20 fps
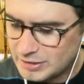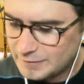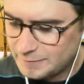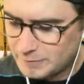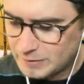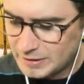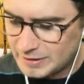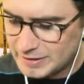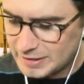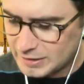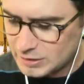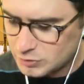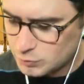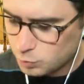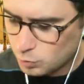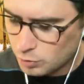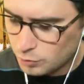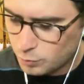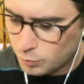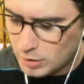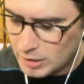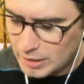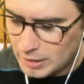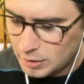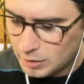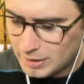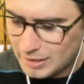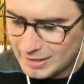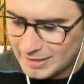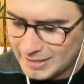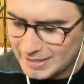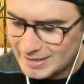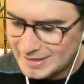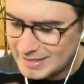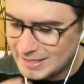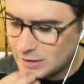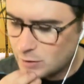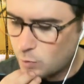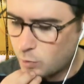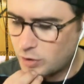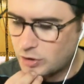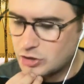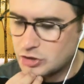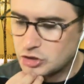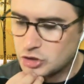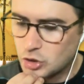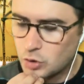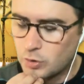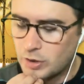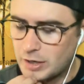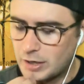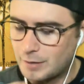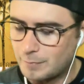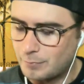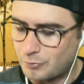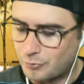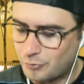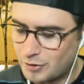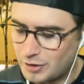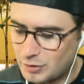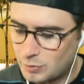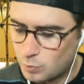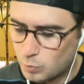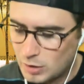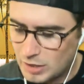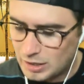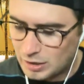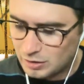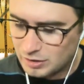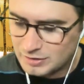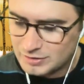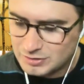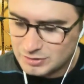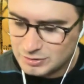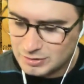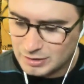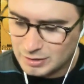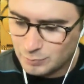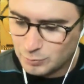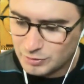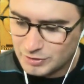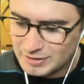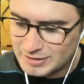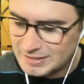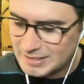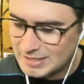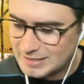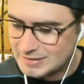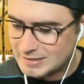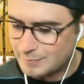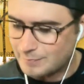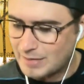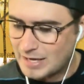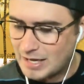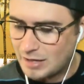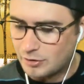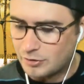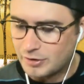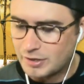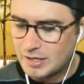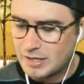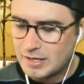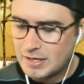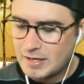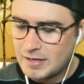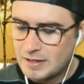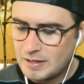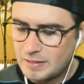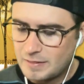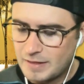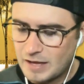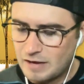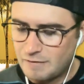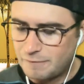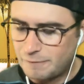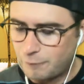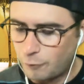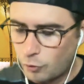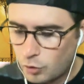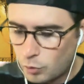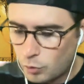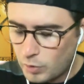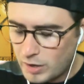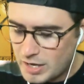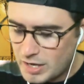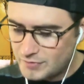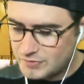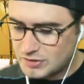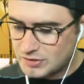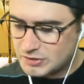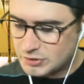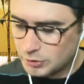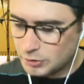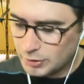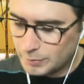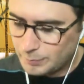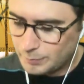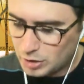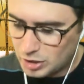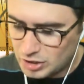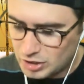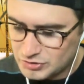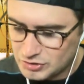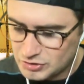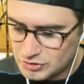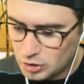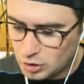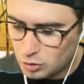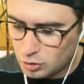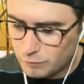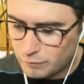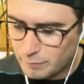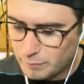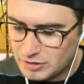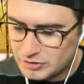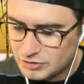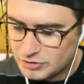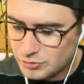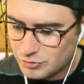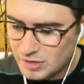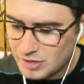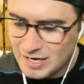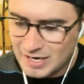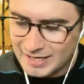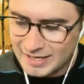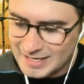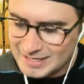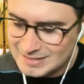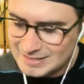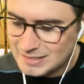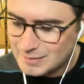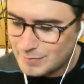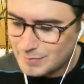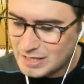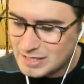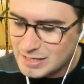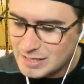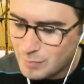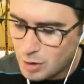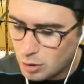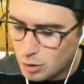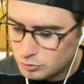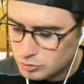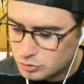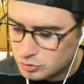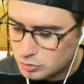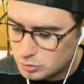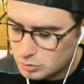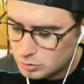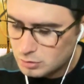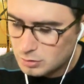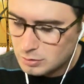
I definitely think it's worthwhile, and I think we're doing pretty well. Let's hit him with a Dancing Mallard. That four waves until the boss is all over my screen. I can't see my emotes.